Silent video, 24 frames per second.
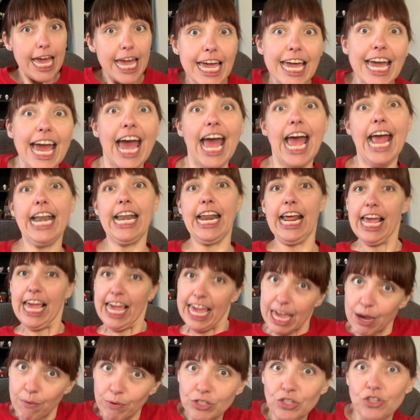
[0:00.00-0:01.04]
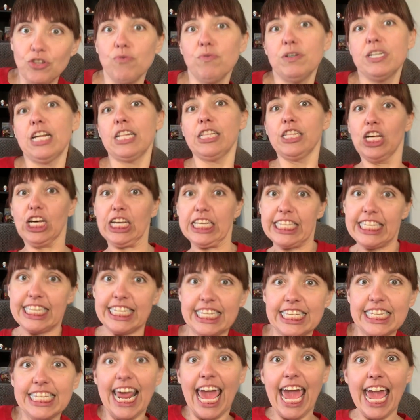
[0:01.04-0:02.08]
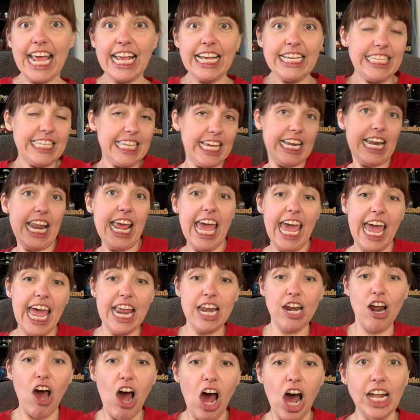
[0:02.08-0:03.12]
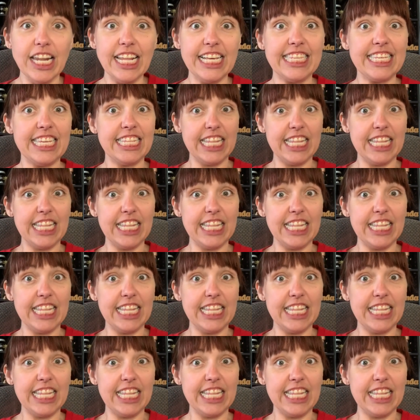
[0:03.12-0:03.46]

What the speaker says: He was doing a little snakes and all this.